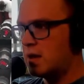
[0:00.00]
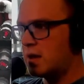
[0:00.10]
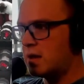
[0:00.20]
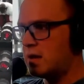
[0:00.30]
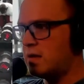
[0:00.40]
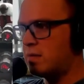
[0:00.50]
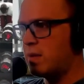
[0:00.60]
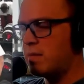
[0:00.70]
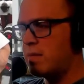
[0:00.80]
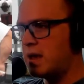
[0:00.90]
he's
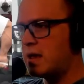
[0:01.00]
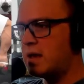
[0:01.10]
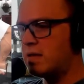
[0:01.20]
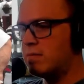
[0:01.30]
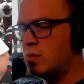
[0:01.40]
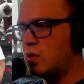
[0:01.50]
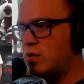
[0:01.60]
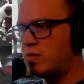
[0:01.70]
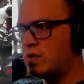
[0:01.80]
been making his move